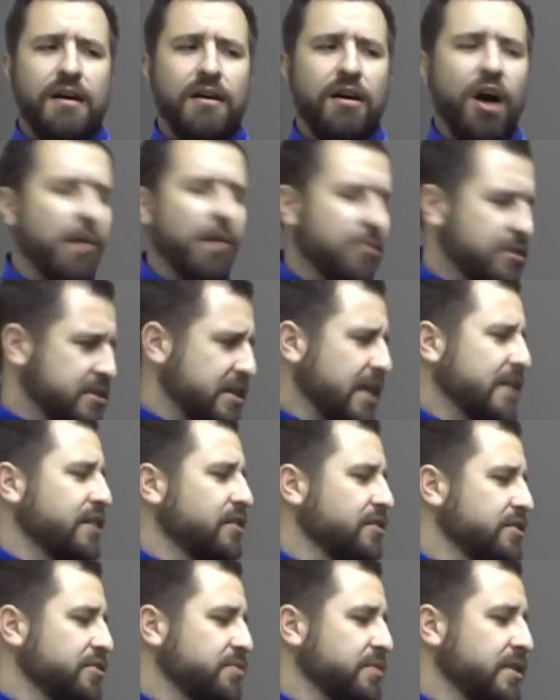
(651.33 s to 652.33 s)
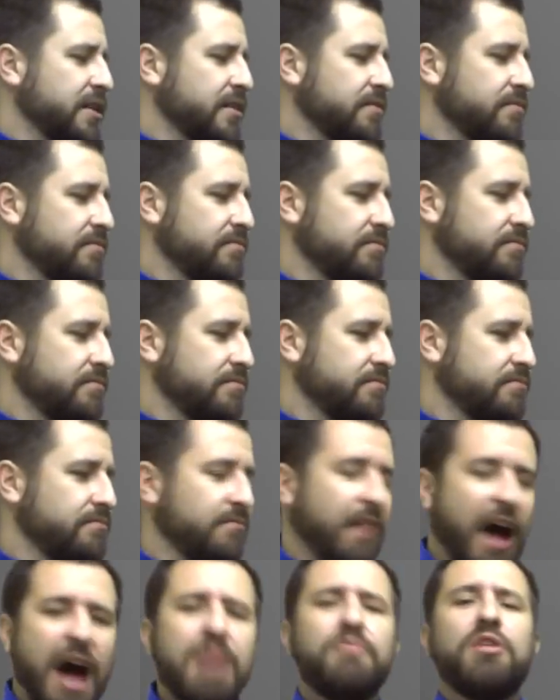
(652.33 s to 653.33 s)
Aubrey's not here this week.
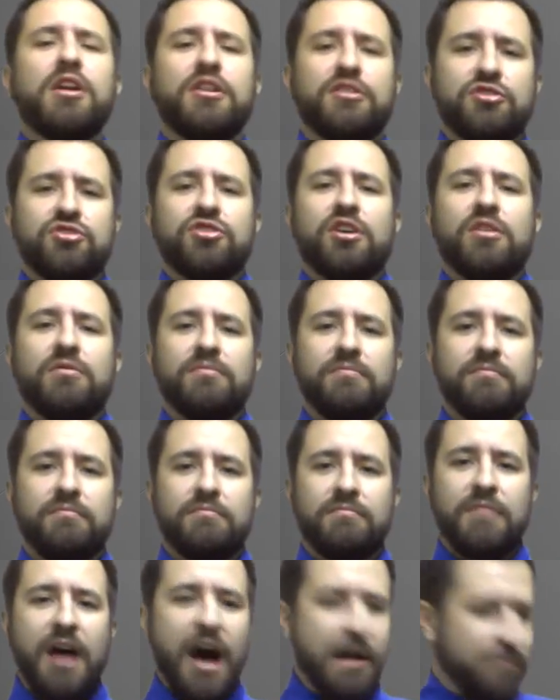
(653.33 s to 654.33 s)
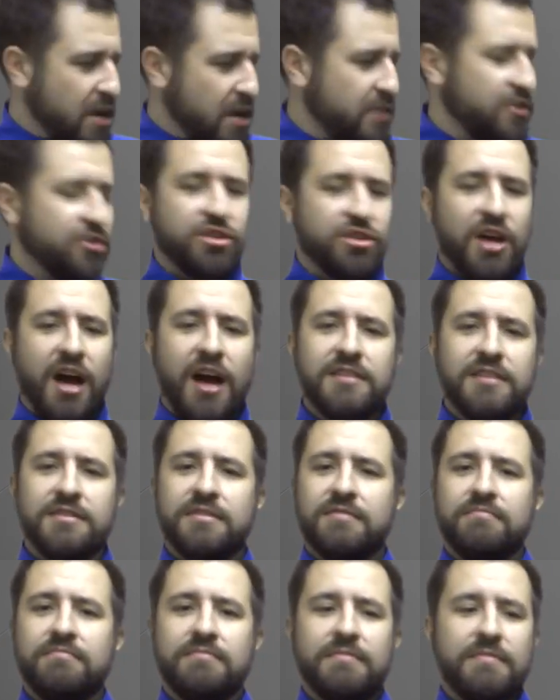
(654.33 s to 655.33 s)
I'm running the show. I'm running the
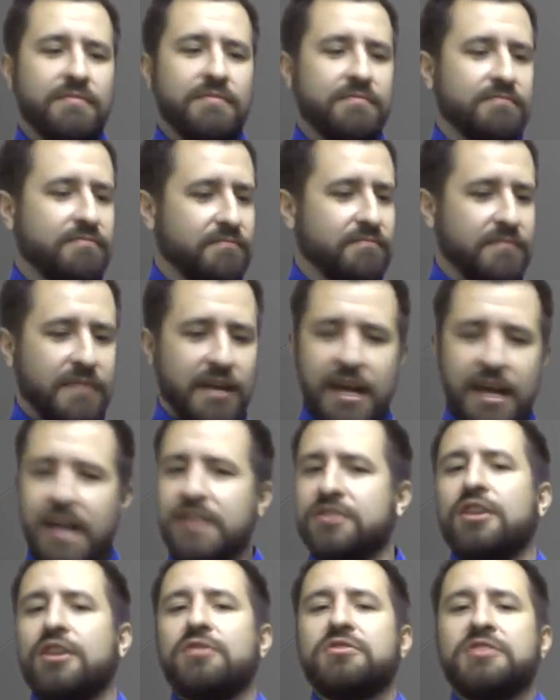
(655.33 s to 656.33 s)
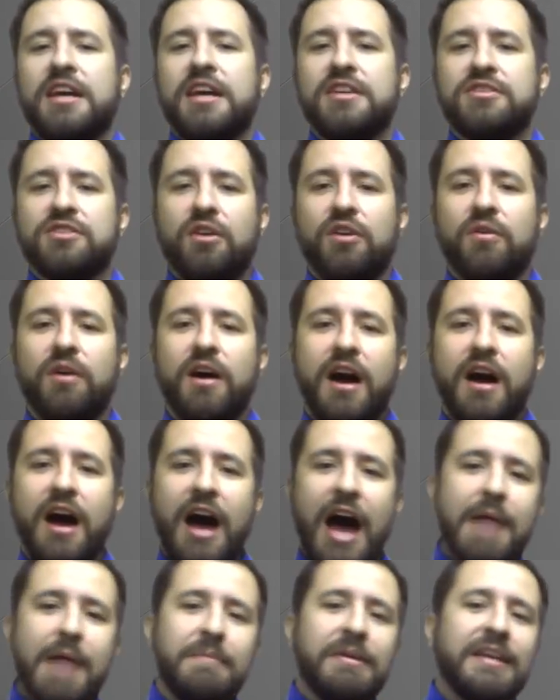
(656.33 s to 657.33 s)
shots. He has no say so.
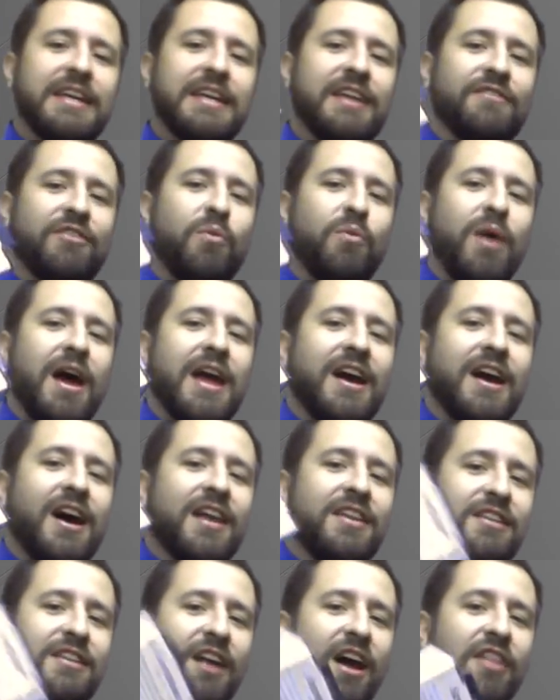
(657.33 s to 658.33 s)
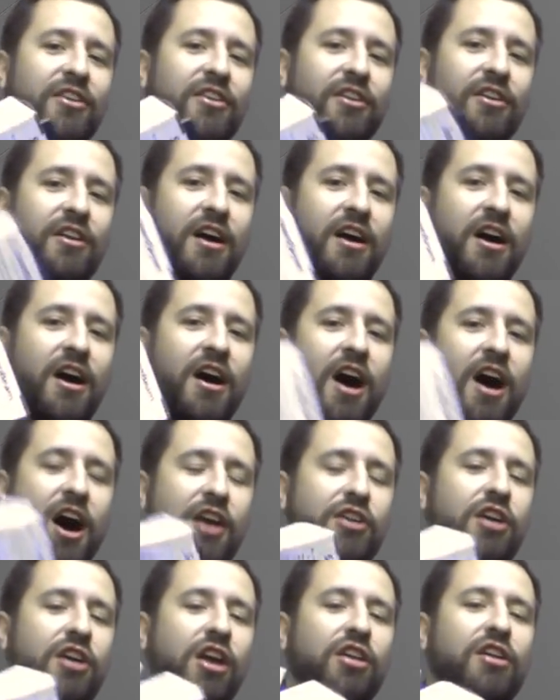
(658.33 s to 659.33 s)
I'm going to give away another
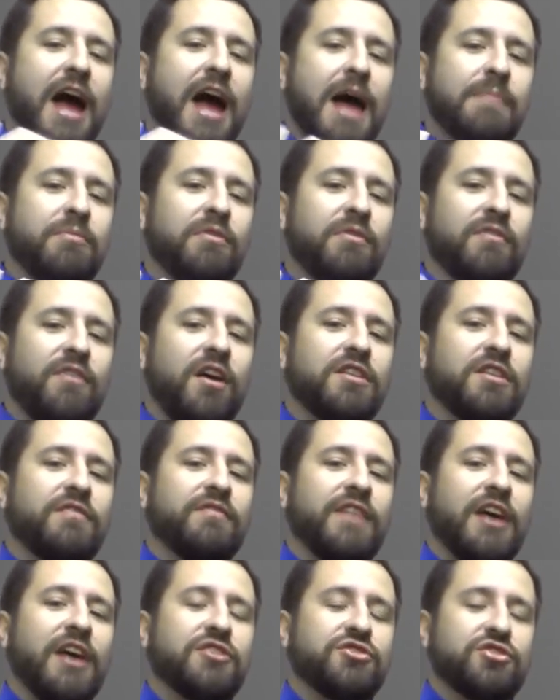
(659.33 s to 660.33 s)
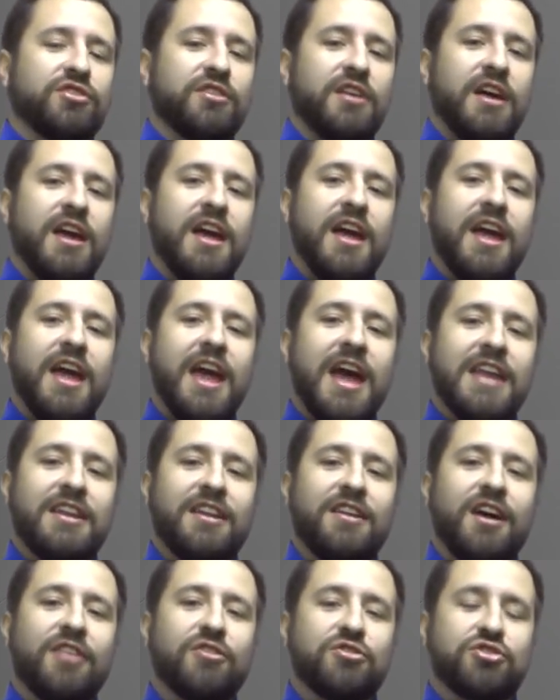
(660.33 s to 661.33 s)
$100 Apple volume voucher and
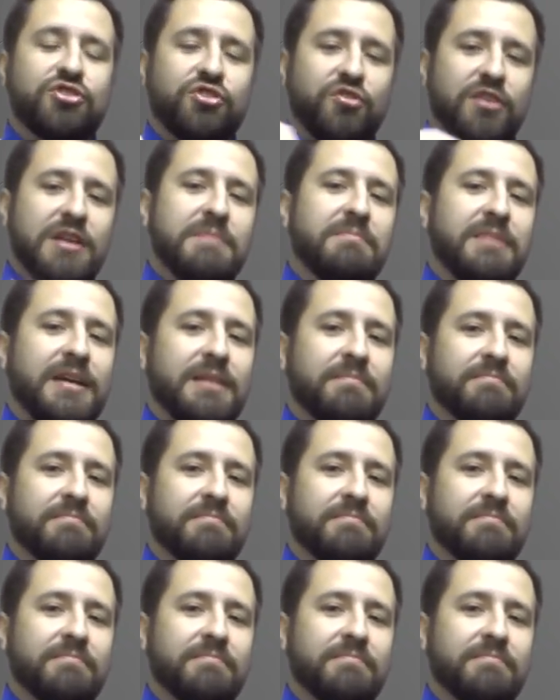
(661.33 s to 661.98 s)
another ScreenBeam.